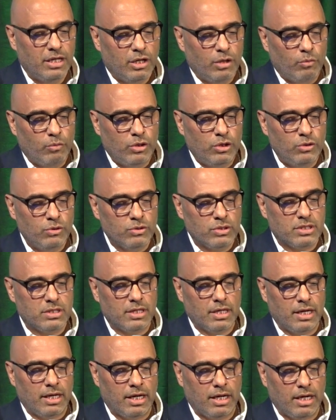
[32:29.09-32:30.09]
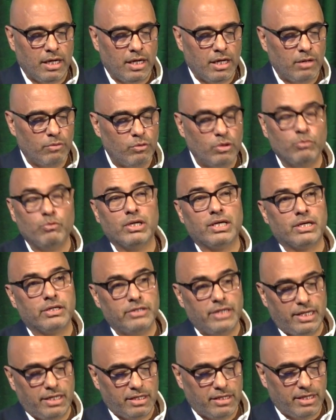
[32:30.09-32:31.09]
we used when we
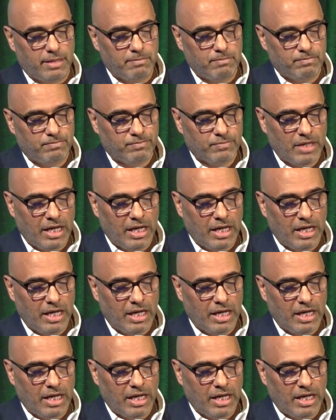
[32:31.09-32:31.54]
created them.